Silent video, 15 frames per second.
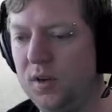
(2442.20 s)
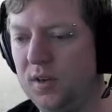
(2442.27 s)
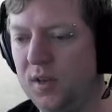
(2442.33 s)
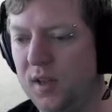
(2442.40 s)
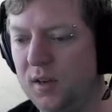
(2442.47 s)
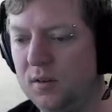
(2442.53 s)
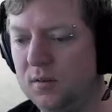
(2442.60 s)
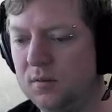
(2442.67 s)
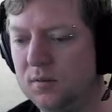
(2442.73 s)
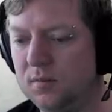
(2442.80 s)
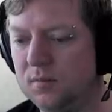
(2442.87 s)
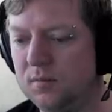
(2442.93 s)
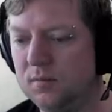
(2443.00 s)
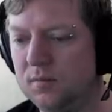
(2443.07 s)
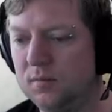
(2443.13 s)
did,
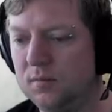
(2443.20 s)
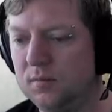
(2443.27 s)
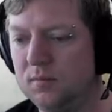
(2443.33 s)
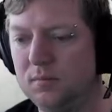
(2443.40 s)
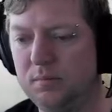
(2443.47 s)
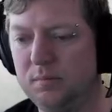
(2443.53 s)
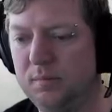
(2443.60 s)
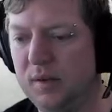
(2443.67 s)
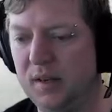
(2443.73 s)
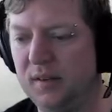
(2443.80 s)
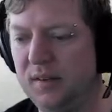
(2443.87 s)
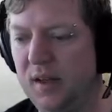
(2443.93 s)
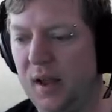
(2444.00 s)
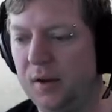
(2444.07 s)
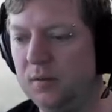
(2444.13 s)
but I
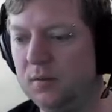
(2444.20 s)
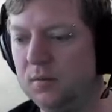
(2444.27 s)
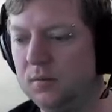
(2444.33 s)
don't.